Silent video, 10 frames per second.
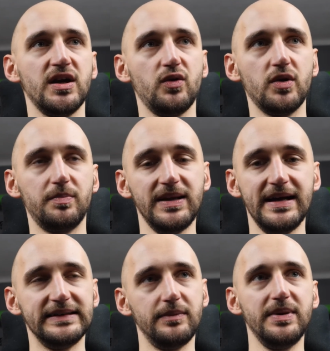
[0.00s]
We're
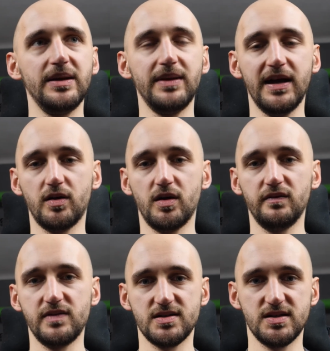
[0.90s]
playing the big blind call
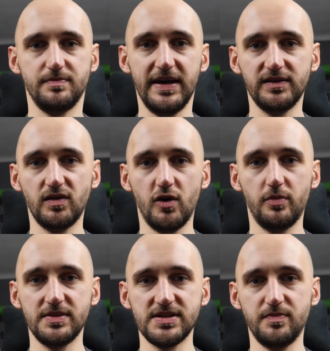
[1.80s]
versus button
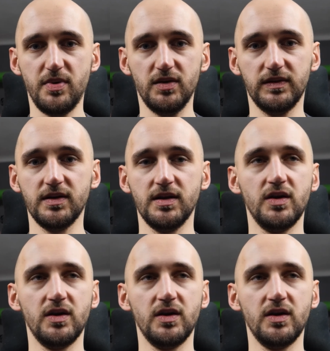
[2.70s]
open spot,